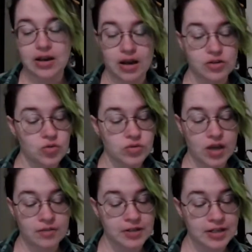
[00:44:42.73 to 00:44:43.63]
Not too
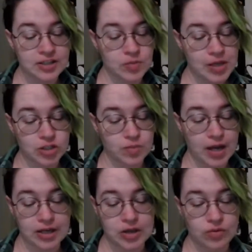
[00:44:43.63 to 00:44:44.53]
soft in his speech,
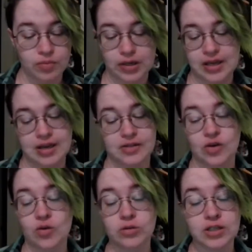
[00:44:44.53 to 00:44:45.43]
mind you, but he has
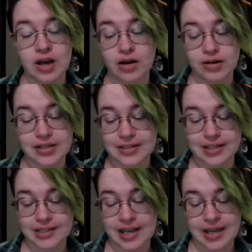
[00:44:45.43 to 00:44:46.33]
a golden heart, as
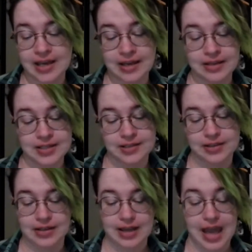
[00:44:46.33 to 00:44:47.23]
the saying is,
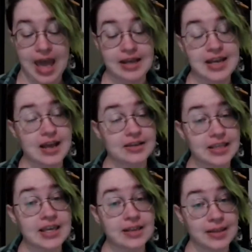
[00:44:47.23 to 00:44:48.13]
and he
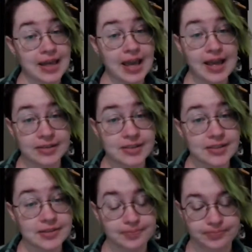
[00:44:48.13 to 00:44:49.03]
has the healing
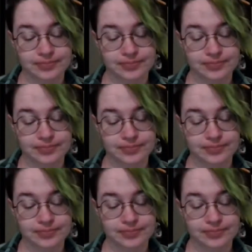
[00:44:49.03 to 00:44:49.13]
hands.